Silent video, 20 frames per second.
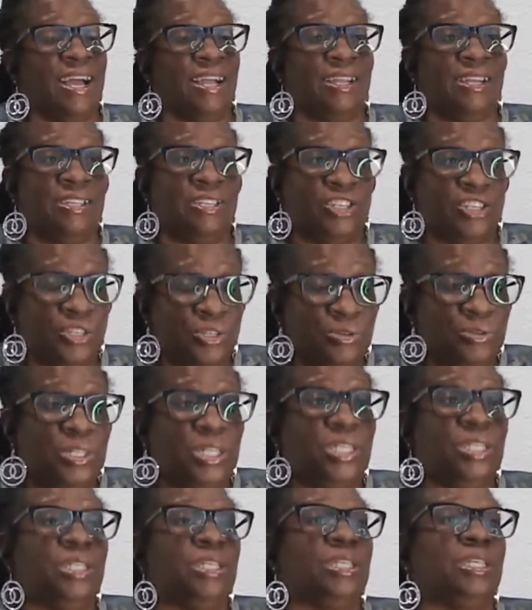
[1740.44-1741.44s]
got
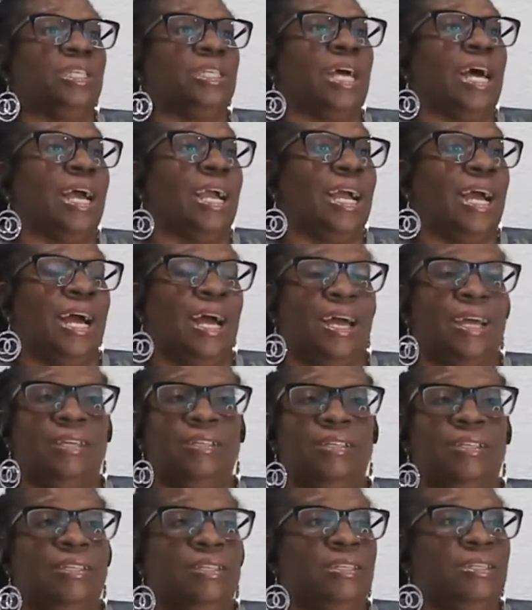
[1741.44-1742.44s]
insurance, I got
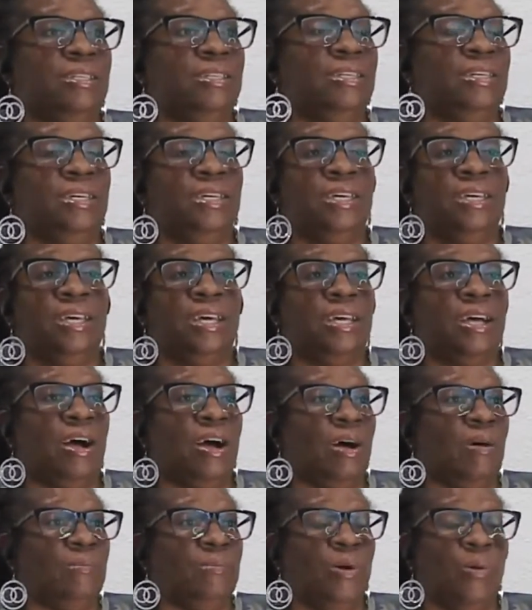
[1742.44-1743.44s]

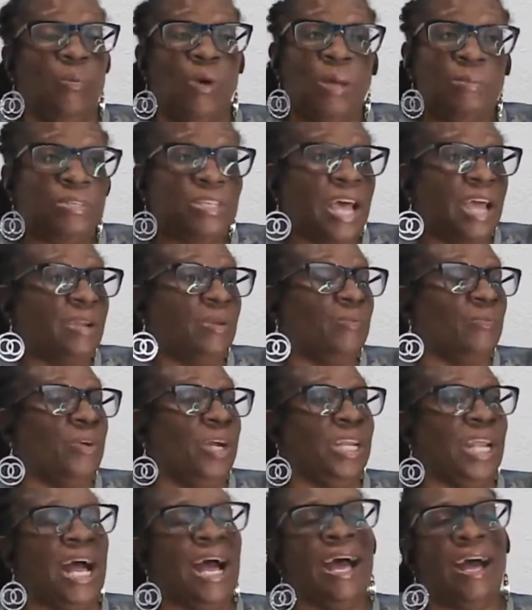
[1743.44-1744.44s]
a website I'm
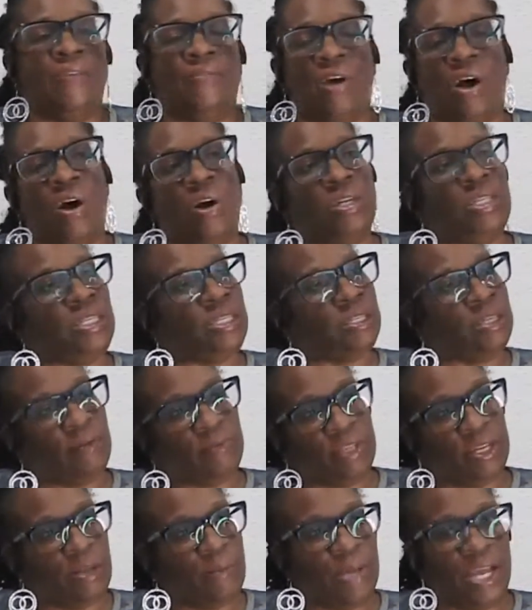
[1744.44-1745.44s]
running. I have all this
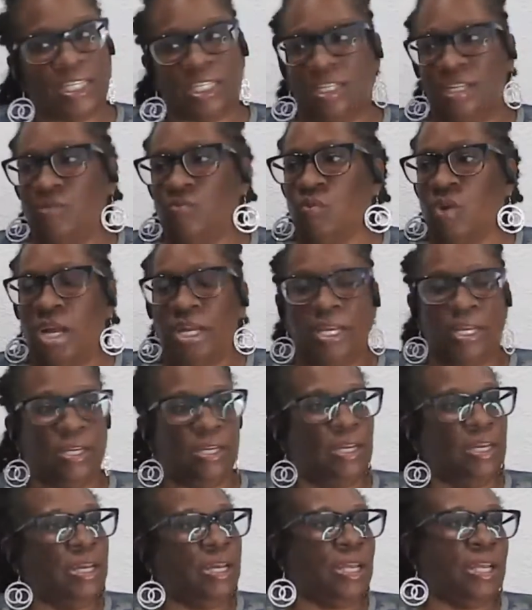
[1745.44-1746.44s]
stuff that I'm actually
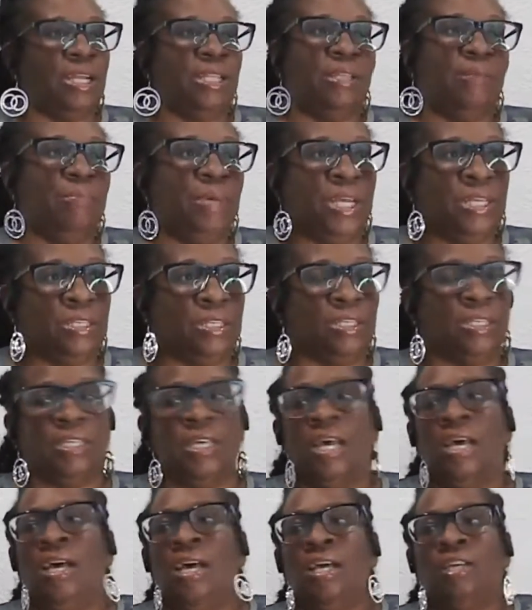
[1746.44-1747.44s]
running in the
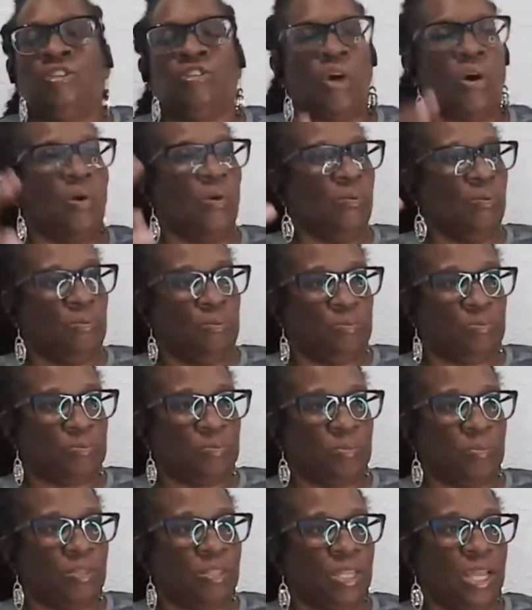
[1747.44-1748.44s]
business. So
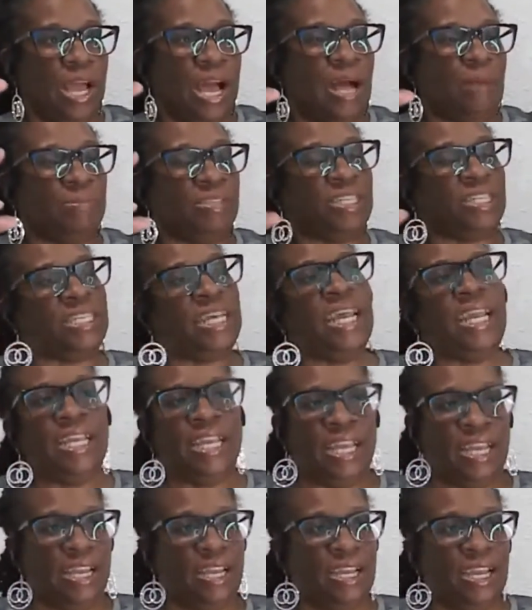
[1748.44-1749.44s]
I'm
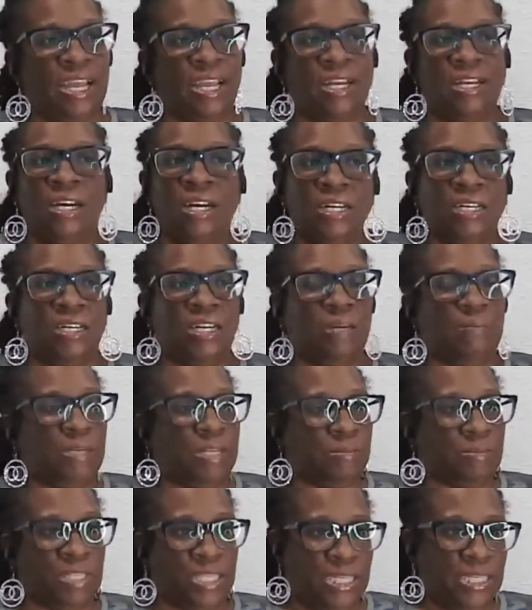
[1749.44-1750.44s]
sinking. It looked good,
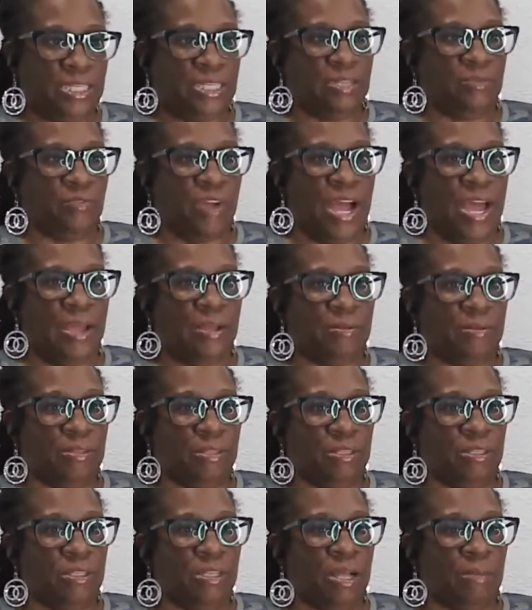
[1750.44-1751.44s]
but I'm sinking, right?
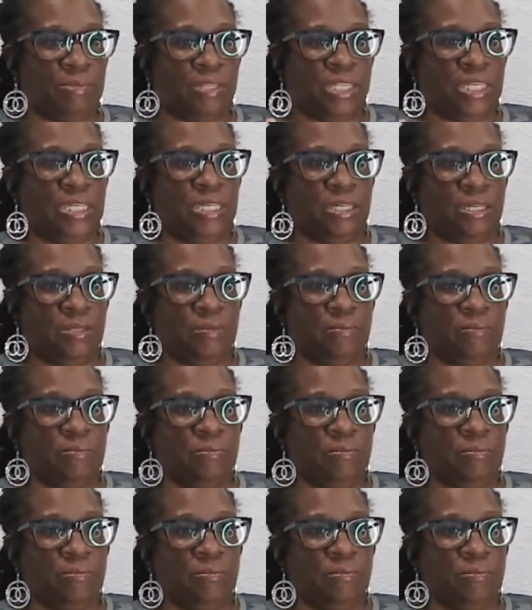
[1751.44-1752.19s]
I'm sinking.